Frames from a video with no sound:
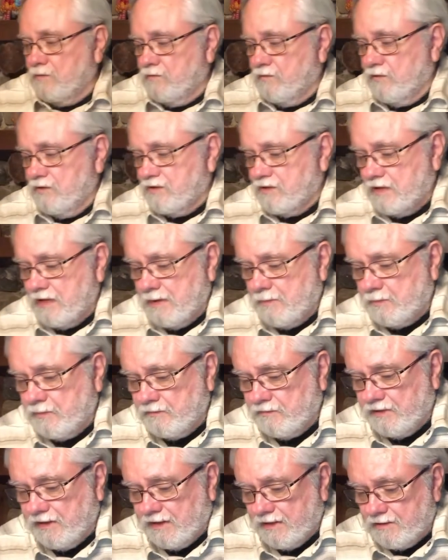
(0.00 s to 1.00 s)
over the top
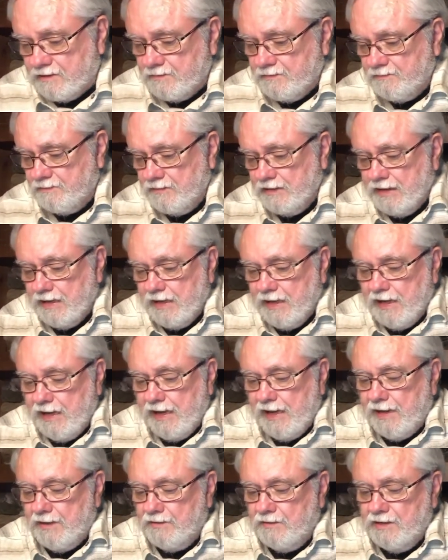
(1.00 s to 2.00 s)
of that.
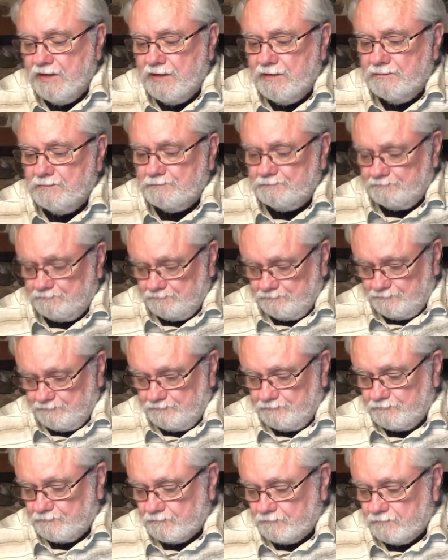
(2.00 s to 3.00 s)
And then
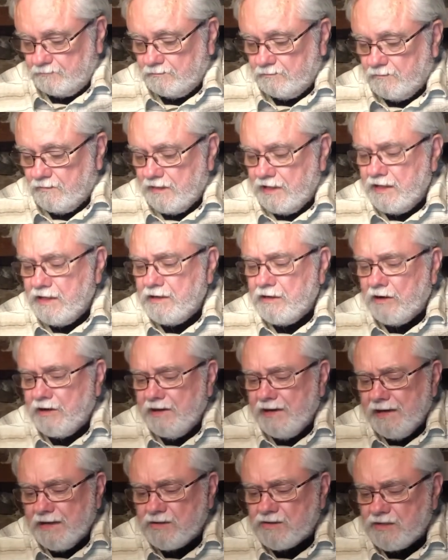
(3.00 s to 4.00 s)
in our
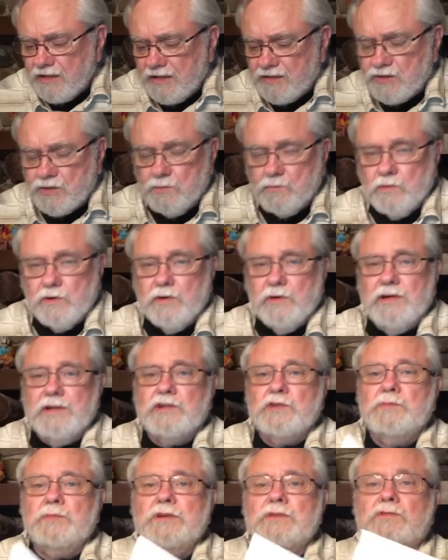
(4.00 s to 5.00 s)
next lesson we're going
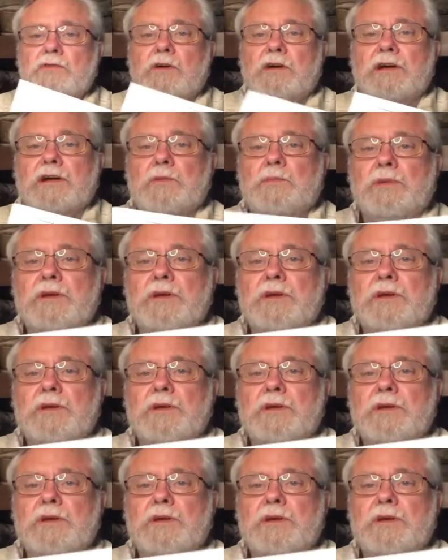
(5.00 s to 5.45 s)
to be drawing a